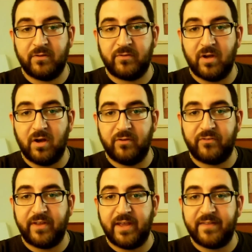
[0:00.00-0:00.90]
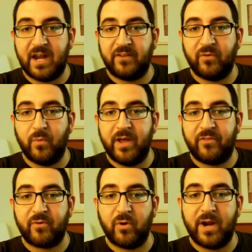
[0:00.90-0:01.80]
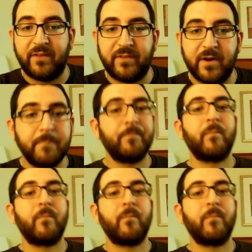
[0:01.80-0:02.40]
So just to get that out the way and throw it out there.